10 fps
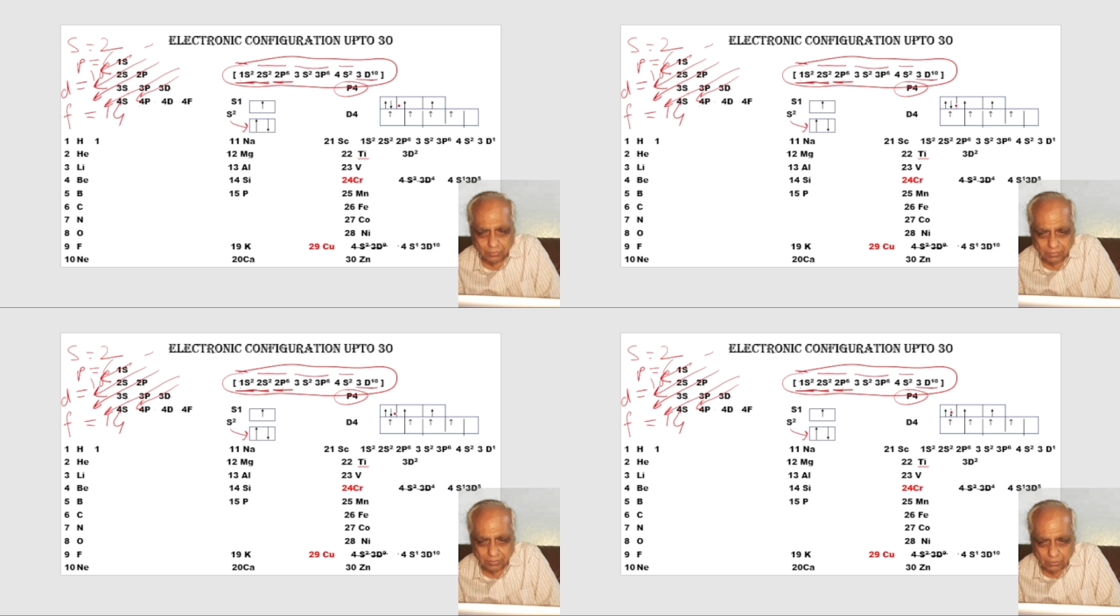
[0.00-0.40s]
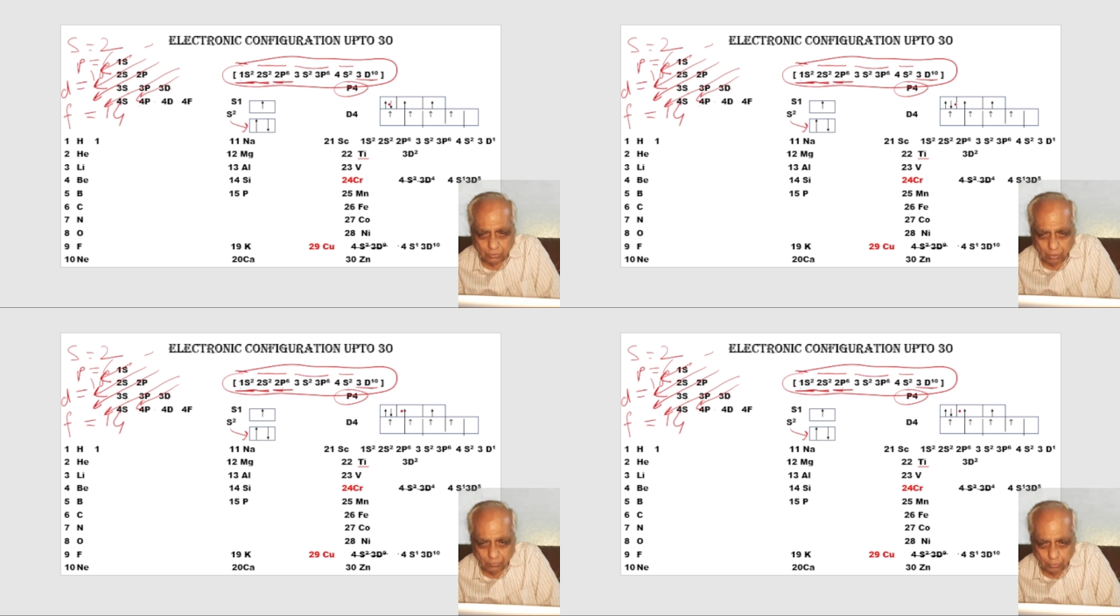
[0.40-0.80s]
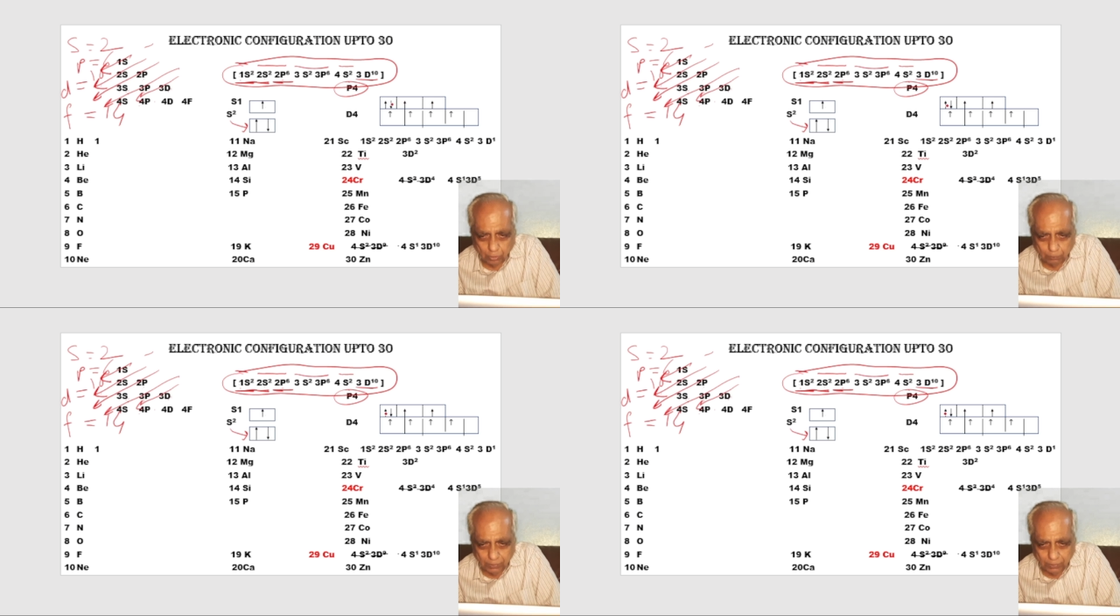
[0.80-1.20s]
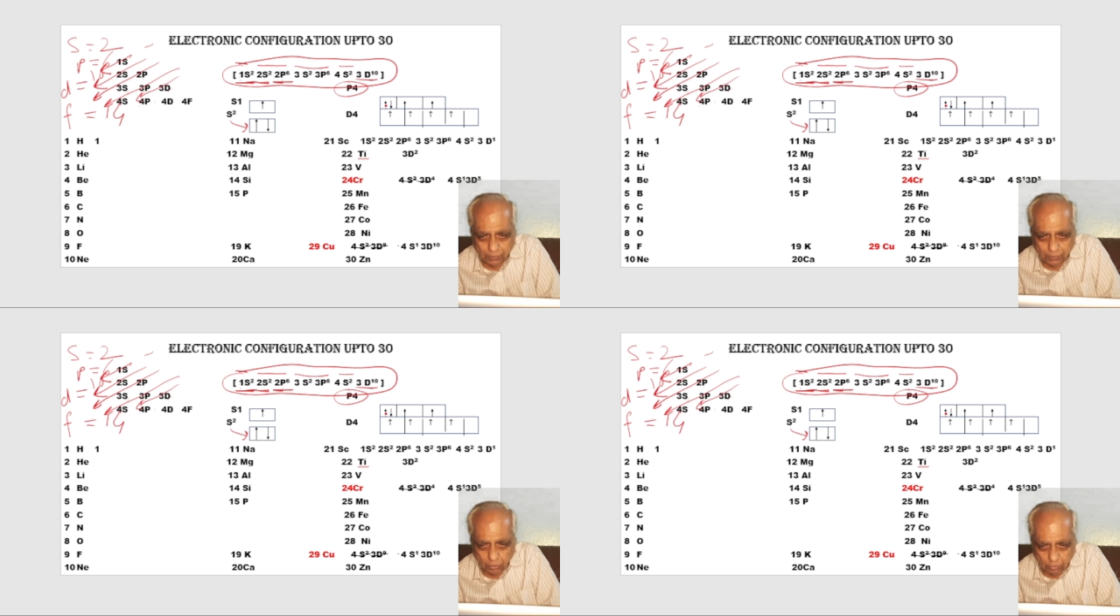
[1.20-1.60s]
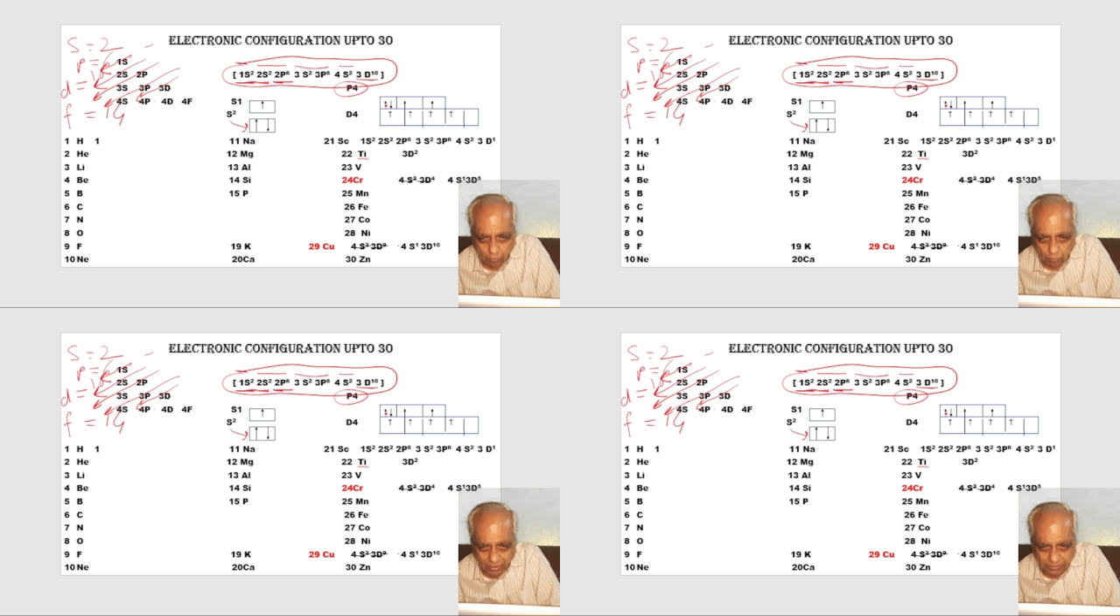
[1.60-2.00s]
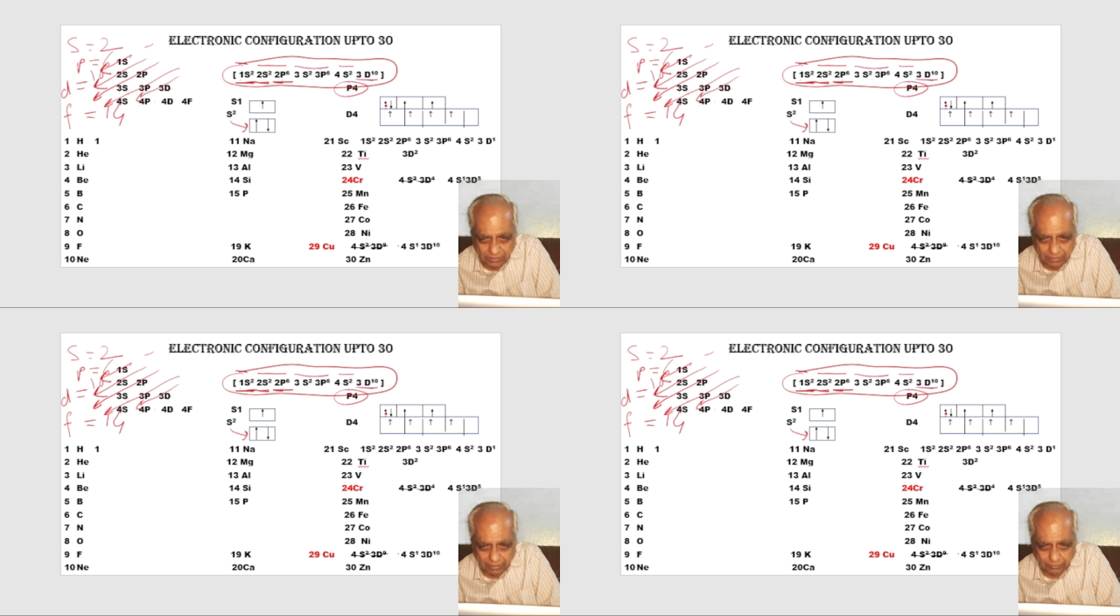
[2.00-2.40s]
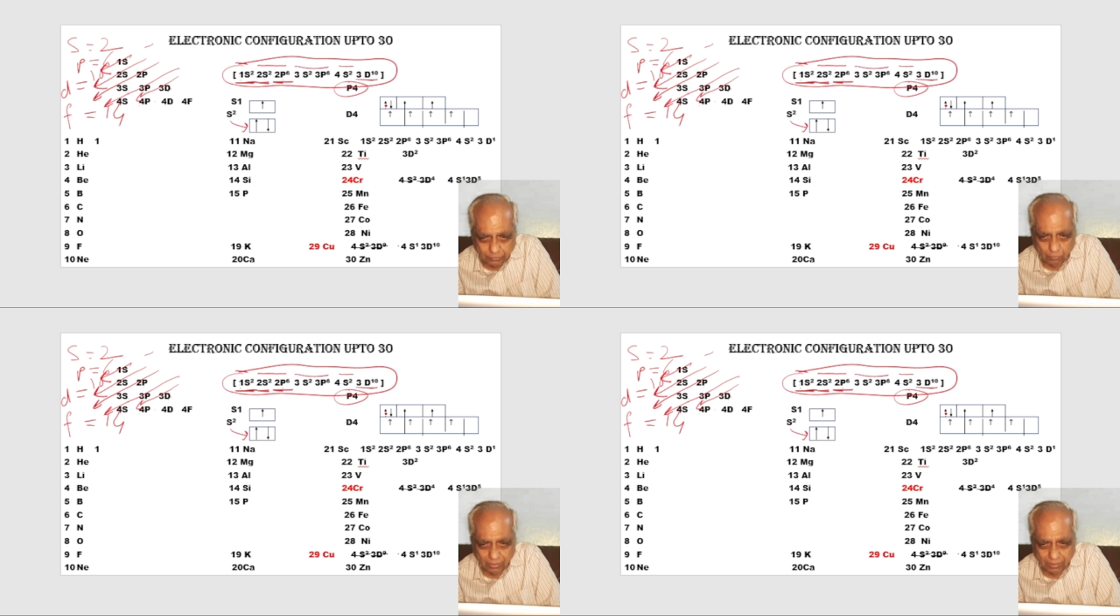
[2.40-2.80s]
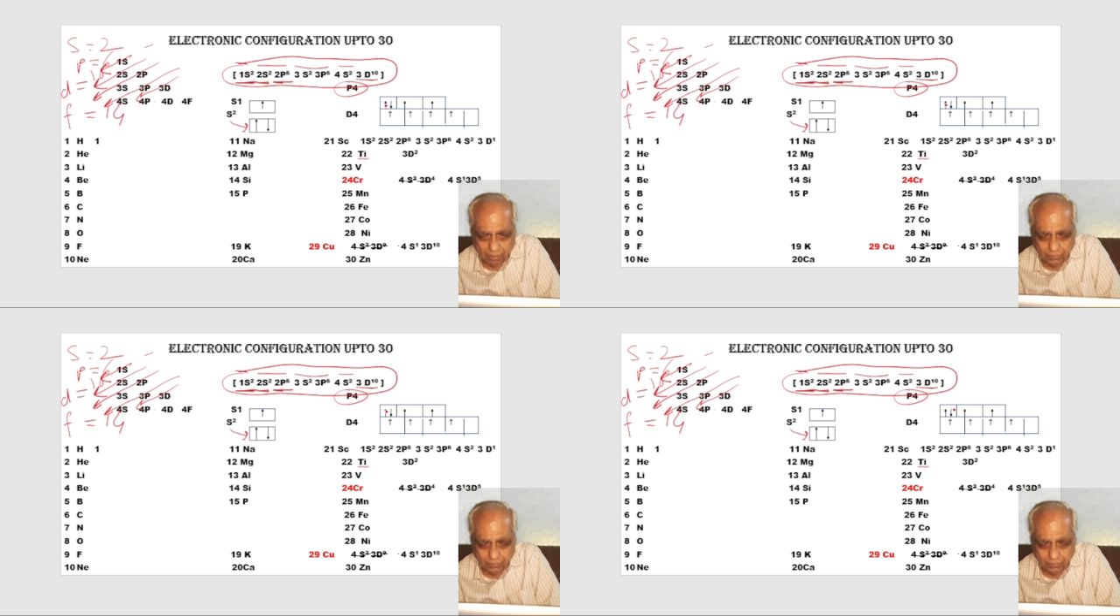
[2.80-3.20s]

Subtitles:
So I have shown P4. So first electron will come here,